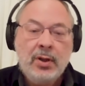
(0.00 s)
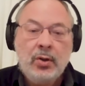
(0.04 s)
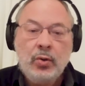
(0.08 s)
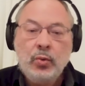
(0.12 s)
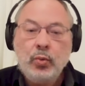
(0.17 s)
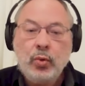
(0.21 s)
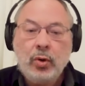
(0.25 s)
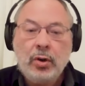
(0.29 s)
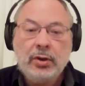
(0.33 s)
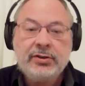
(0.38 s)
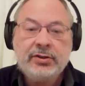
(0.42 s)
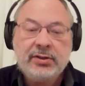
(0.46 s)

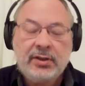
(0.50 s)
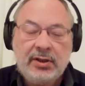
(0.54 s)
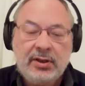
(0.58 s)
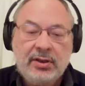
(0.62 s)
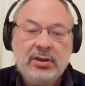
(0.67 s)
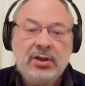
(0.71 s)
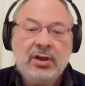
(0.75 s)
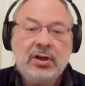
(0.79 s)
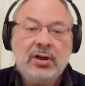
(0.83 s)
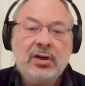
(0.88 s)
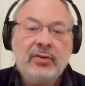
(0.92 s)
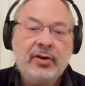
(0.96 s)
was in
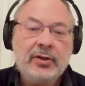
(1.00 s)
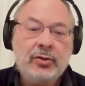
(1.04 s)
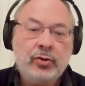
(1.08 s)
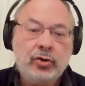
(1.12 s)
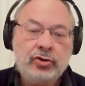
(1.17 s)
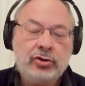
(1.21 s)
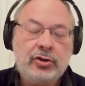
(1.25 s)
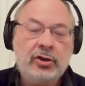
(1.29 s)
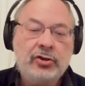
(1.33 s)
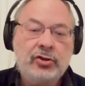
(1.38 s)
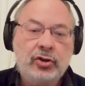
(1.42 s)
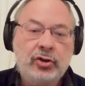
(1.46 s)
a
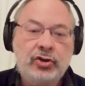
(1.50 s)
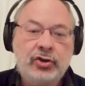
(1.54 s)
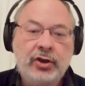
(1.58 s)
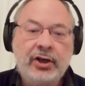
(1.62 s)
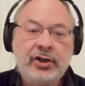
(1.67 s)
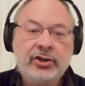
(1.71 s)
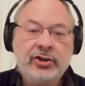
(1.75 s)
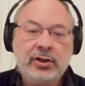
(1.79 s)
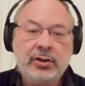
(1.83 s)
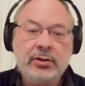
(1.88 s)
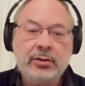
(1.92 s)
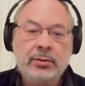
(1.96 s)
revolutionary
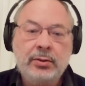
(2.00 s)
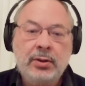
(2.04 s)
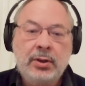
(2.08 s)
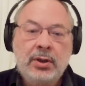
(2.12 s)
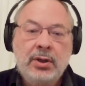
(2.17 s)
situation.